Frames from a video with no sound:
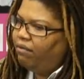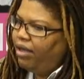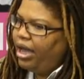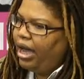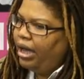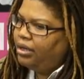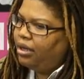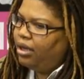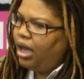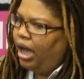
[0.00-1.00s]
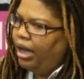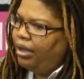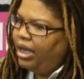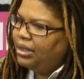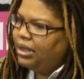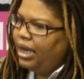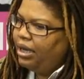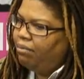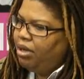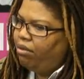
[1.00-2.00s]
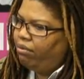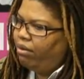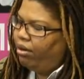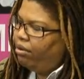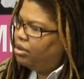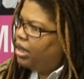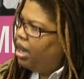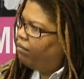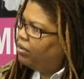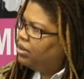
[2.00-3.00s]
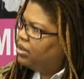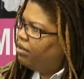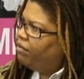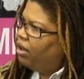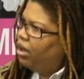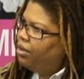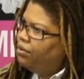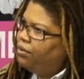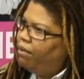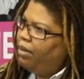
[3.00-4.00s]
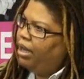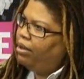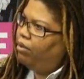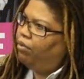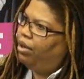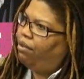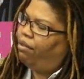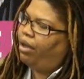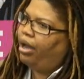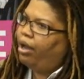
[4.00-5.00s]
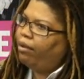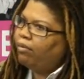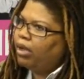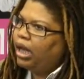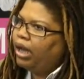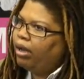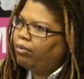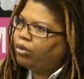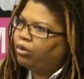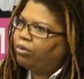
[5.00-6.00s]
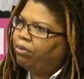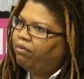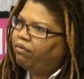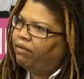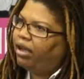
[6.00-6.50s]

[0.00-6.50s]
of that has taken me through other travels as I've gone through. I met with a group of